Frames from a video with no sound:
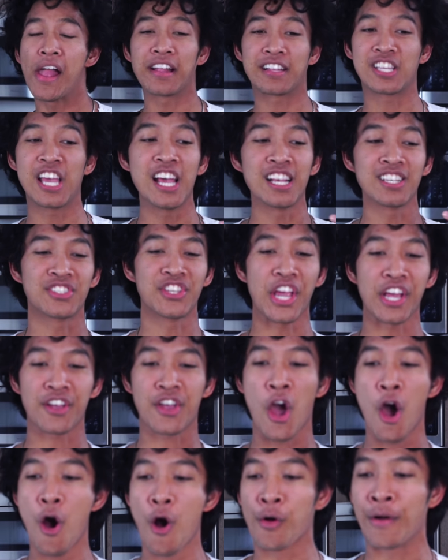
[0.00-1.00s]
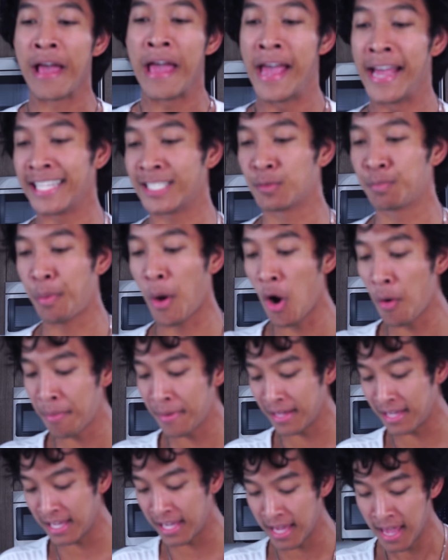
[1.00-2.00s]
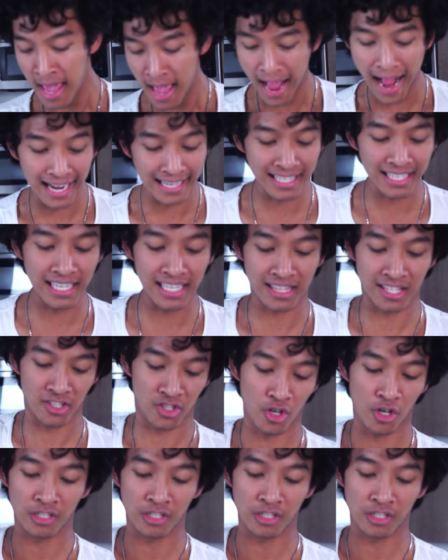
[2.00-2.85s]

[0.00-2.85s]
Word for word: It tastes like Coke. It's boba-y. I can eat this